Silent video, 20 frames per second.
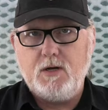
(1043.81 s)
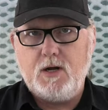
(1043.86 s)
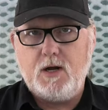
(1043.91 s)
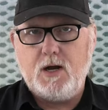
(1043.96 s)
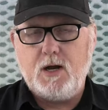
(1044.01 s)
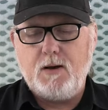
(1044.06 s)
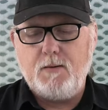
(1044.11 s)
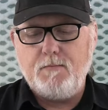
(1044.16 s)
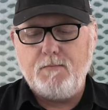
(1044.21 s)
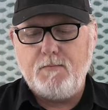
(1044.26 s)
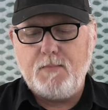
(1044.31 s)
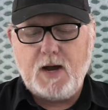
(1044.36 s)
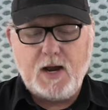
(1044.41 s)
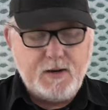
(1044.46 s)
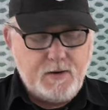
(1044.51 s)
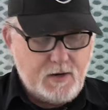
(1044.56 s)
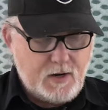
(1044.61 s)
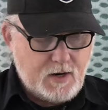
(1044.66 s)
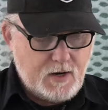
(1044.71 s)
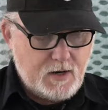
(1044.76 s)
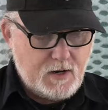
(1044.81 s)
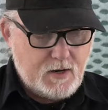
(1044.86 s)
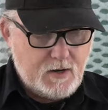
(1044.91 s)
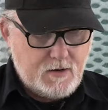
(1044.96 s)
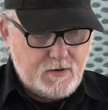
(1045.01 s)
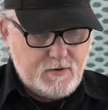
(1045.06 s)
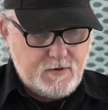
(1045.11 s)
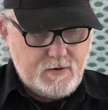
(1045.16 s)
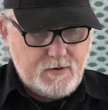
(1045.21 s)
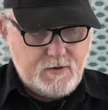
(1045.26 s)
Um, I,
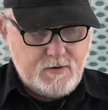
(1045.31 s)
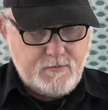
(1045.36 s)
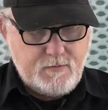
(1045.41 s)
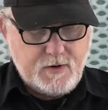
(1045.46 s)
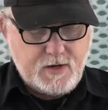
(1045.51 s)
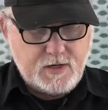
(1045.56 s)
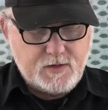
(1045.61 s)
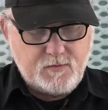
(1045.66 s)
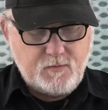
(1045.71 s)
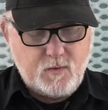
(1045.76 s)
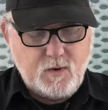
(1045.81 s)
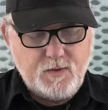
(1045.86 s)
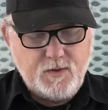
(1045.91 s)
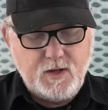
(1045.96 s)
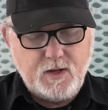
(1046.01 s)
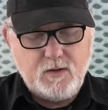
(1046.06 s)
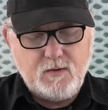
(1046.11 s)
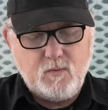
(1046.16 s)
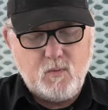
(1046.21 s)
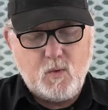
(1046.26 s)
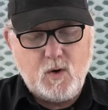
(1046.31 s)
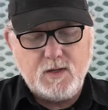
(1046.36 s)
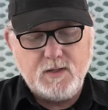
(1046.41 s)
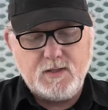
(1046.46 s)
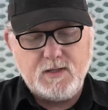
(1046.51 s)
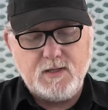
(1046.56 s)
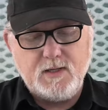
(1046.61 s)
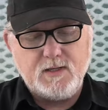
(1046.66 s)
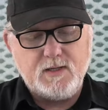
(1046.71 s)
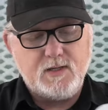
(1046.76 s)
uh, because one thing,
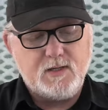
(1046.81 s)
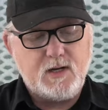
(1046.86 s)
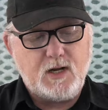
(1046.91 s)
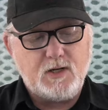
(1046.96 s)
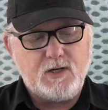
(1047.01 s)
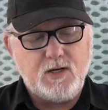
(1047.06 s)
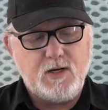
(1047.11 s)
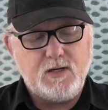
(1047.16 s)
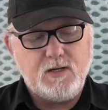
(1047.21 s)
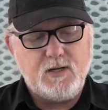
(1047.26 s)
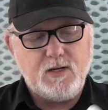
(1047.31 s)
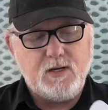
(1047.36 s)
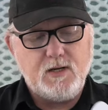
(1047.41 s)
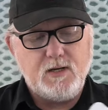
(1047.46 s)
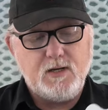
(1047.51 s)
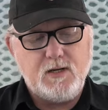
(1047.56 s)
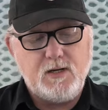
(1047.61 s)
once, this is not, it,